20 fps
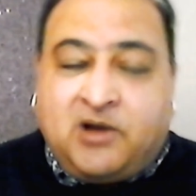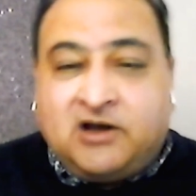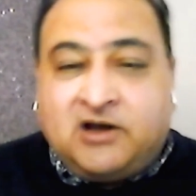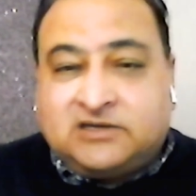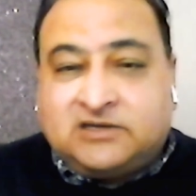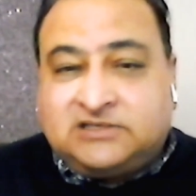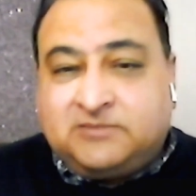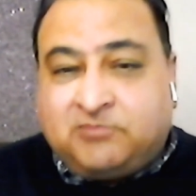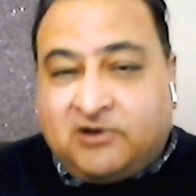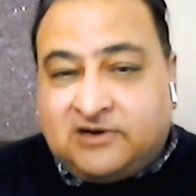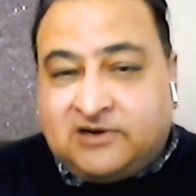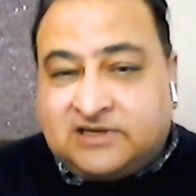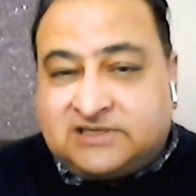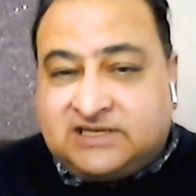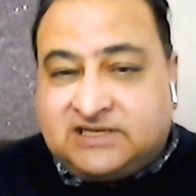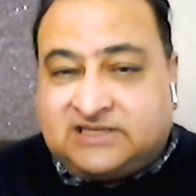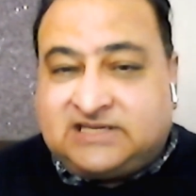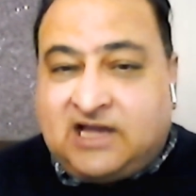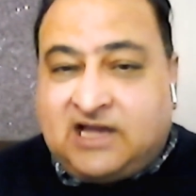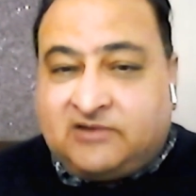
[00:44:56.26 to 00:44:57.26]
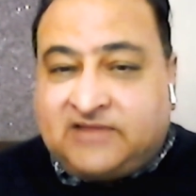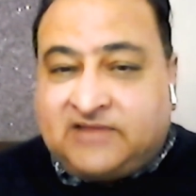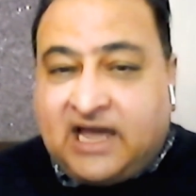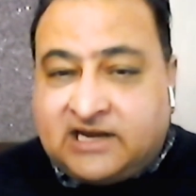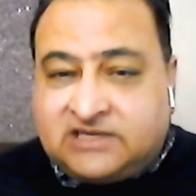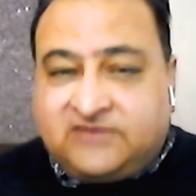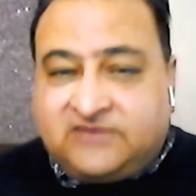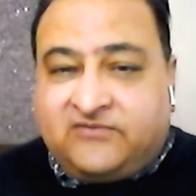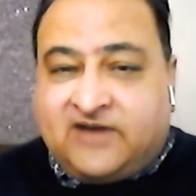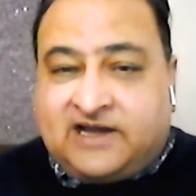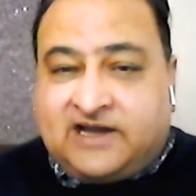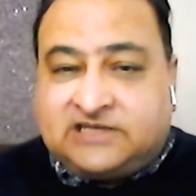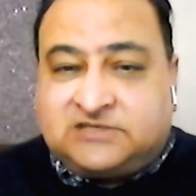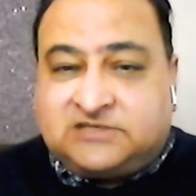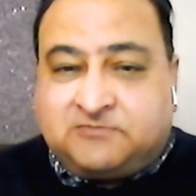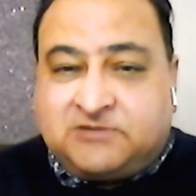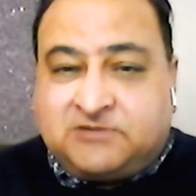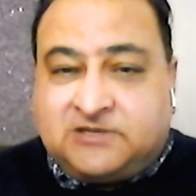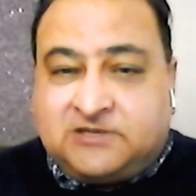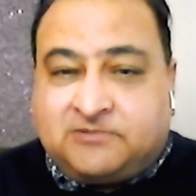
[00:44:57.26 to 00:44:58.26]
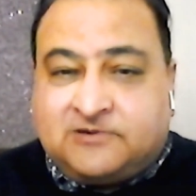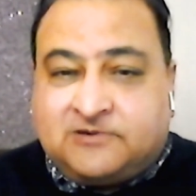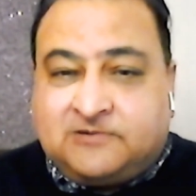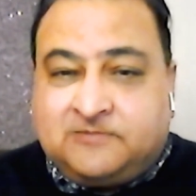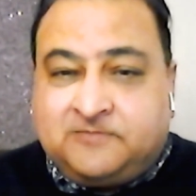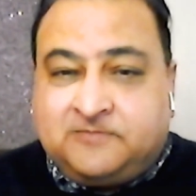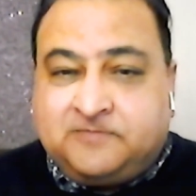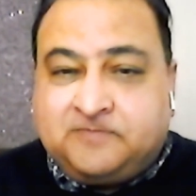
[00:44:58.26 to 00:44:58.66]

party politics, how that divides people.